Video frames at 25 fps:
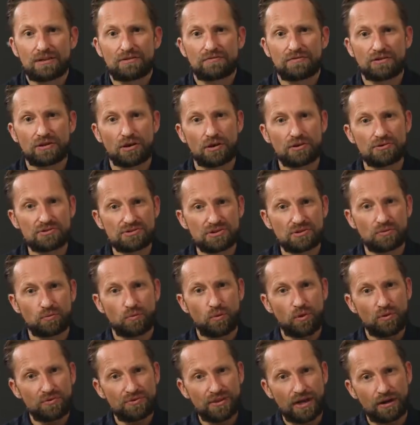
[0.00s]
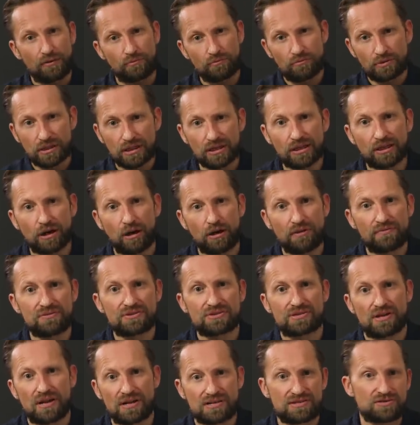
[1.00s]
for those that want that really
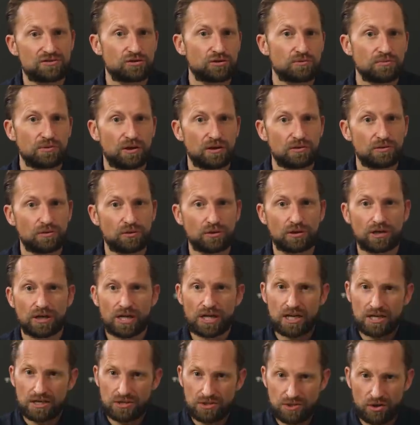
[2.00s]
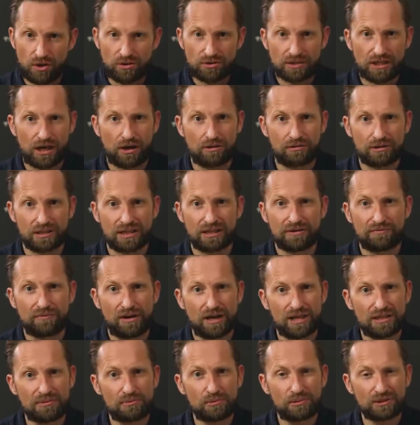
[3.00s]
oversized Hublot look, not currently
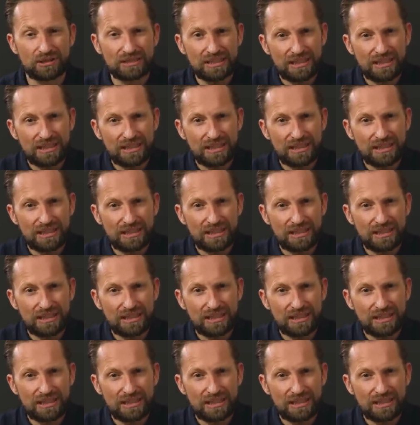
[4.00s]
available.